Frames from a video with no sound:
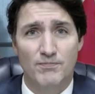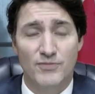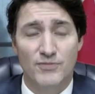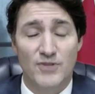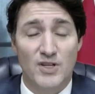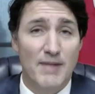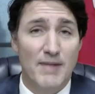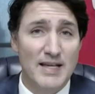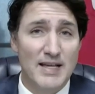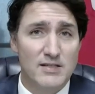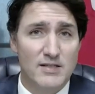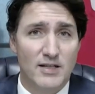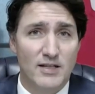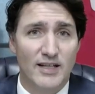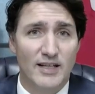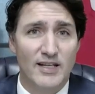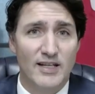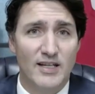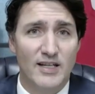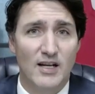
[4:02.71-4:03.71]

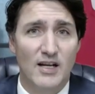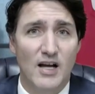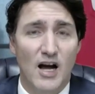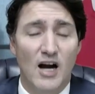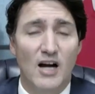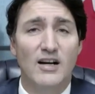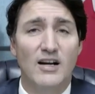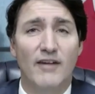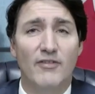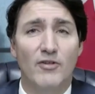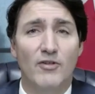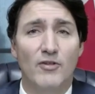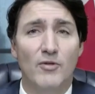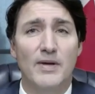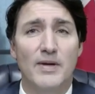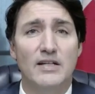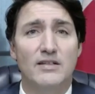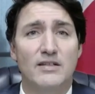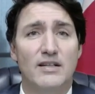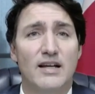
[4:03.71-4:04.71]
Domestically, our
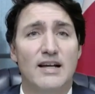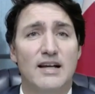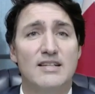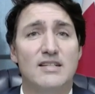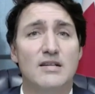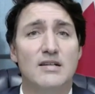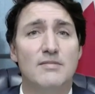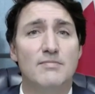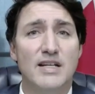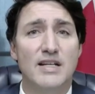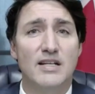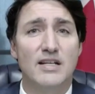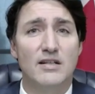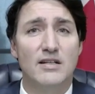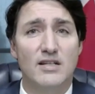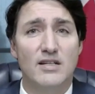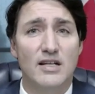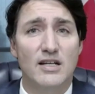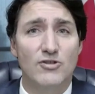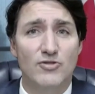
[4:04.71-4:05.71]
government has committed
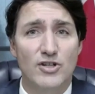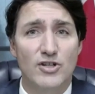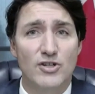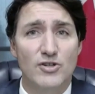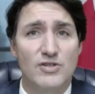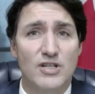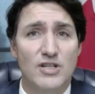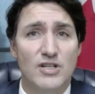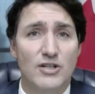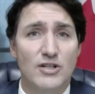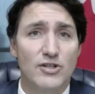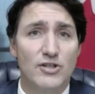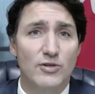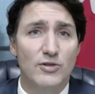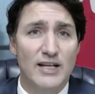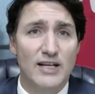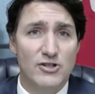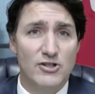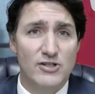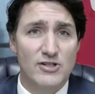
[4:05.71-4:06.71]
to introducing new
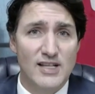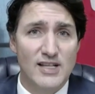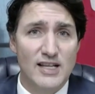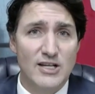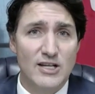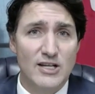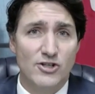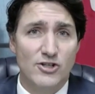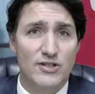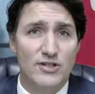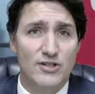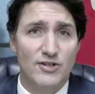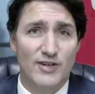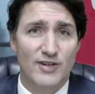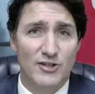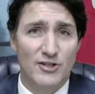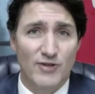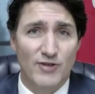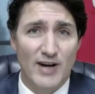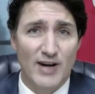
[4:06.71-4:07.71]
legislation to
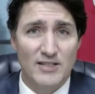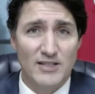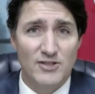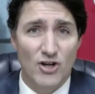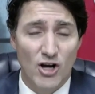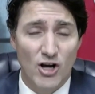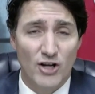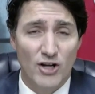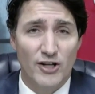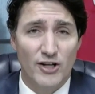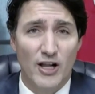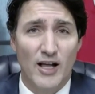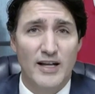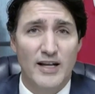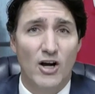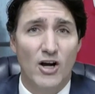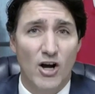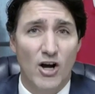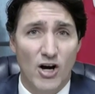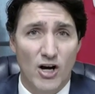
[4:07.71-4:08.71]
address
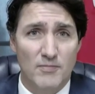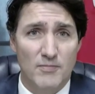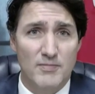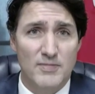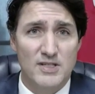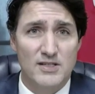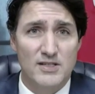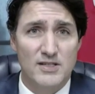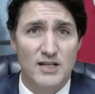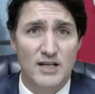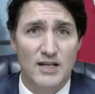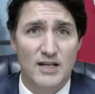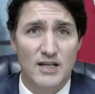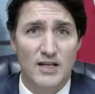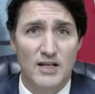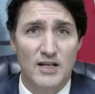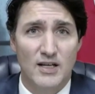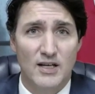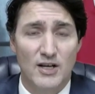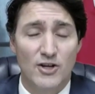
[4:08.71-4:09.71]
online harms,
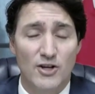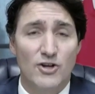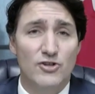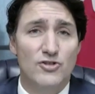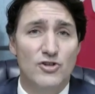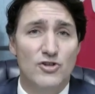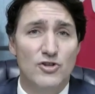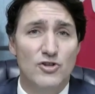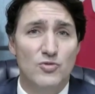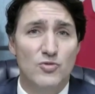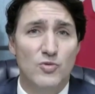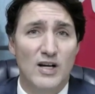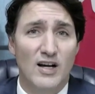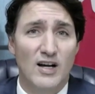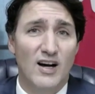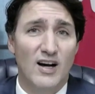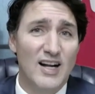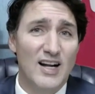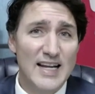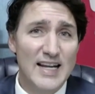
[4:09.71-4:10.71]
que ce soit
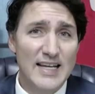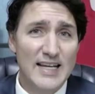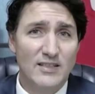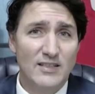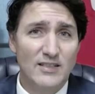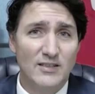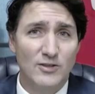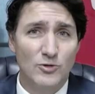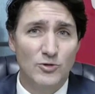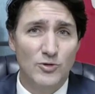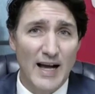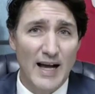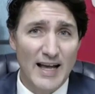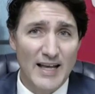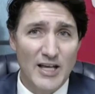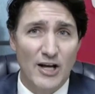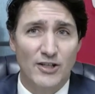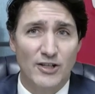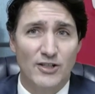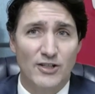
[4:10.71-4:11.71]
en ligne ou
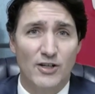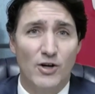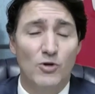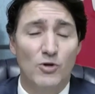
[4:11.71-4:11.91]
ailleurs.